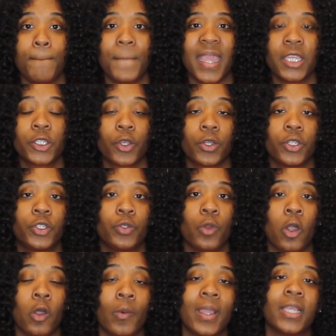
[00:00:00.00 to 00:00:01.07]
Make sure that
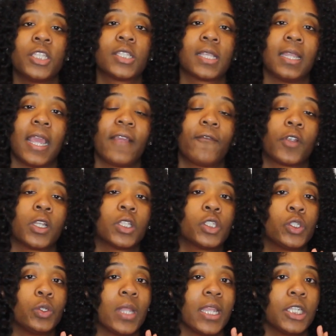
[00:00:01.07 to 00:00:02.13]
you always select for the
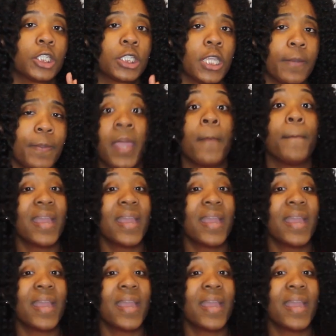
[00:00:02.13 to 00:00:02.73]
2-day shipping.